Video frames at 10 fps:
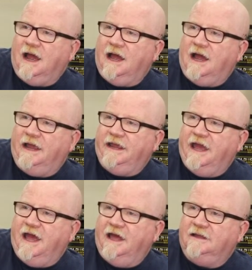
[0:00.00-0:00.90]
I
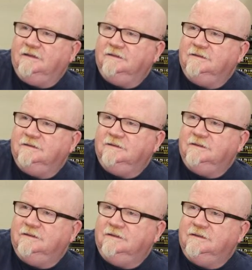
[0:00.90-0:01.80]
uh,
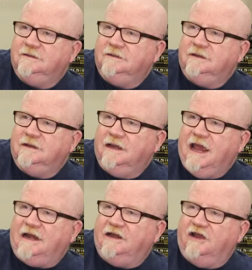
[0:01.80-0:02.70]

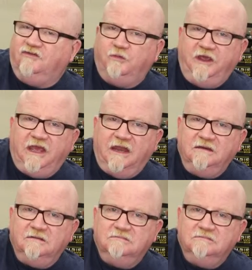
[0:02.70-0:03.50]
had a nice weekend.